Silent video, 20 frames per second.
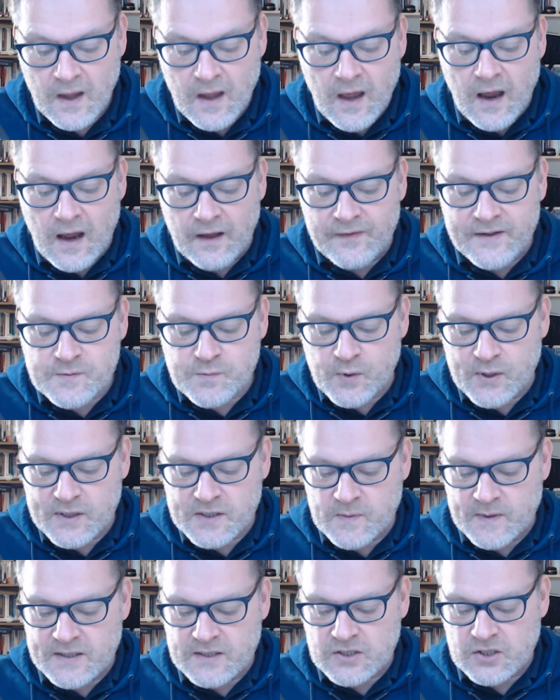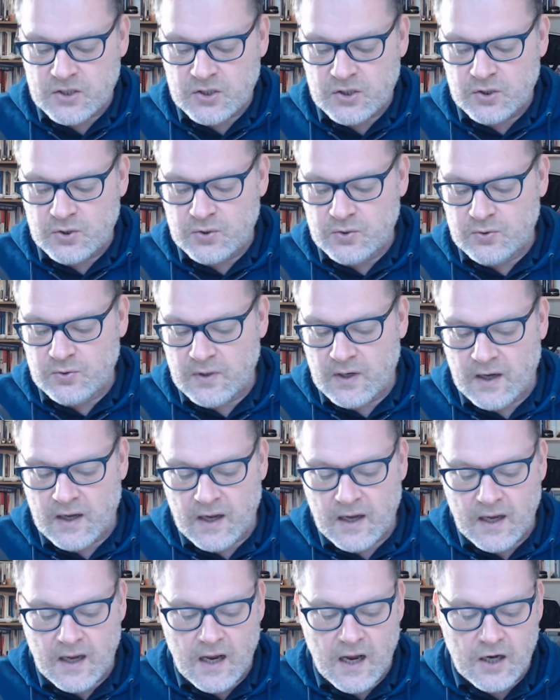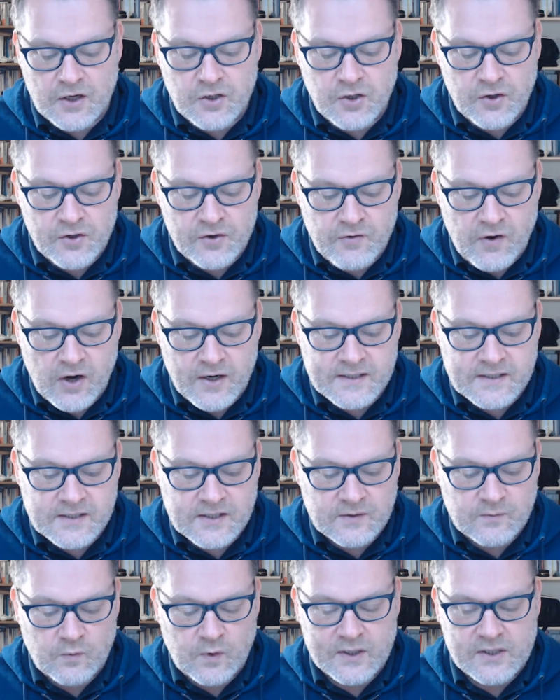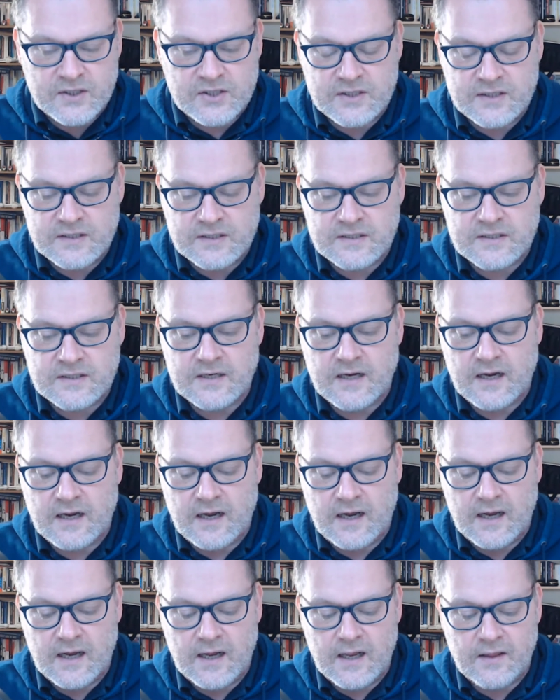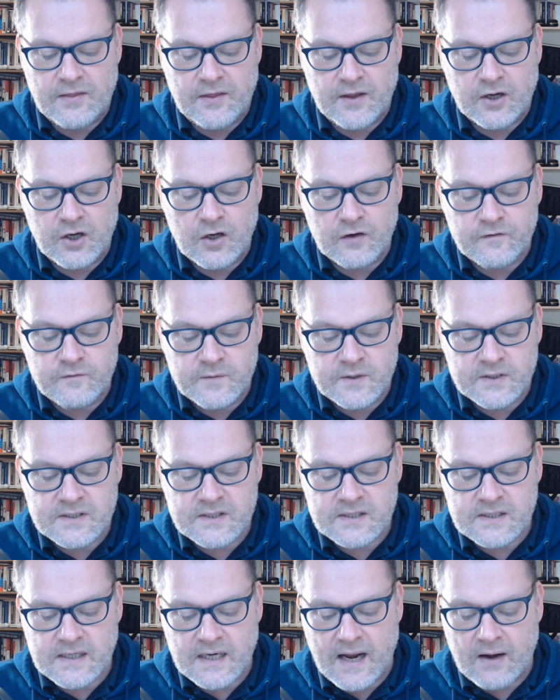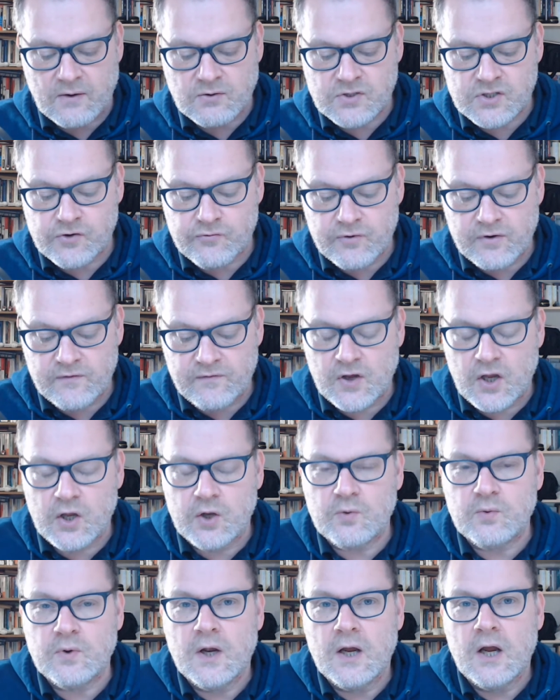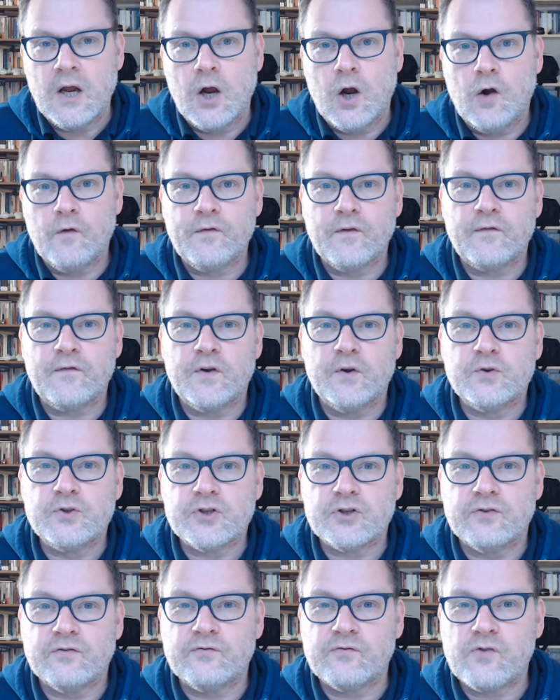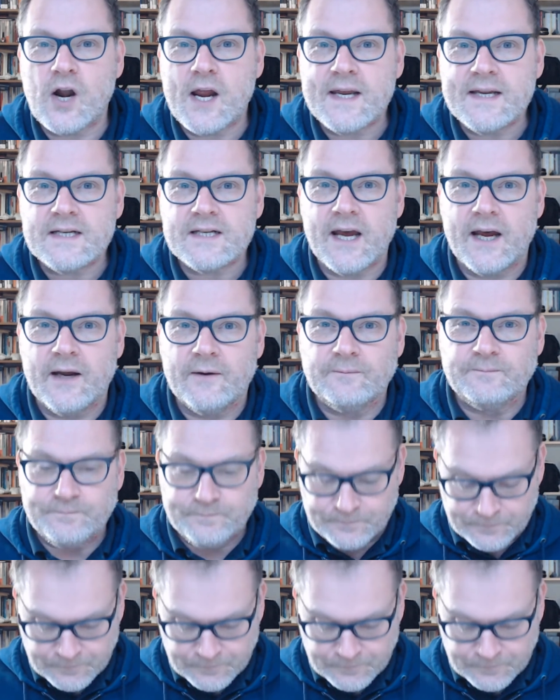And this brings me to another item, which is the government has announced a review of the future of radio.